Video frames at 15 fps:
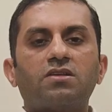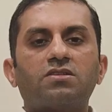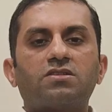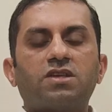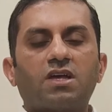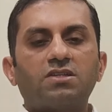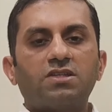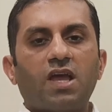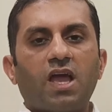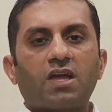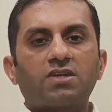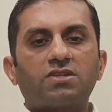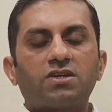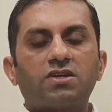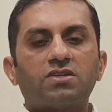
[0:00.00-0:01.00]
Such
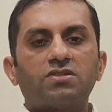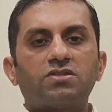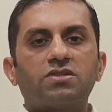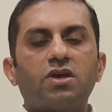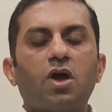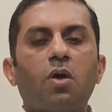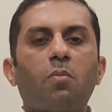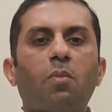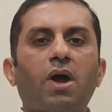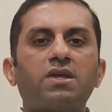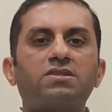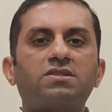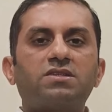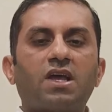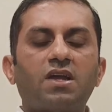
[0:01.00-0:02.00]
actions
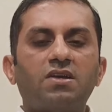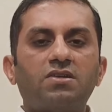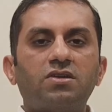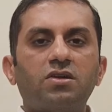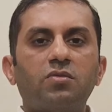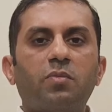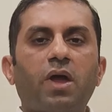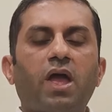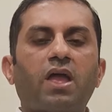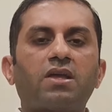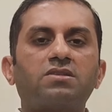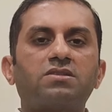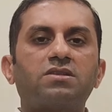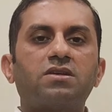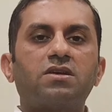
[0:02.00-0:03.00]
by central
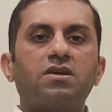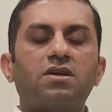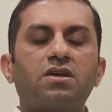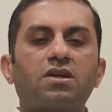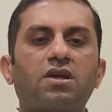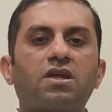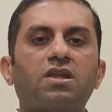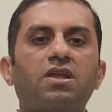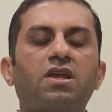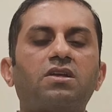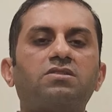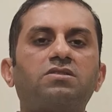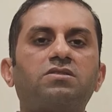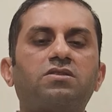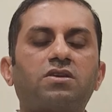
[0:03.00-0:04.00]
banks
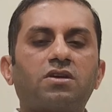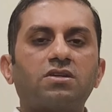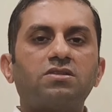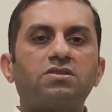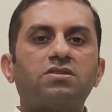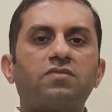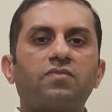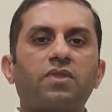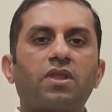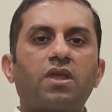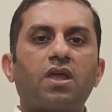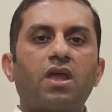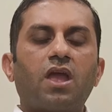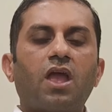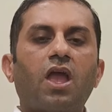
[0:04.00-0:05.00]
create trust
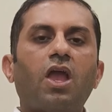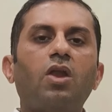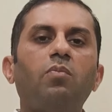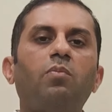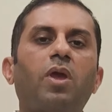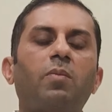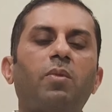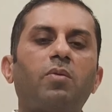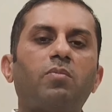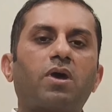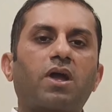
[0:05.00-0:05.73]
in payment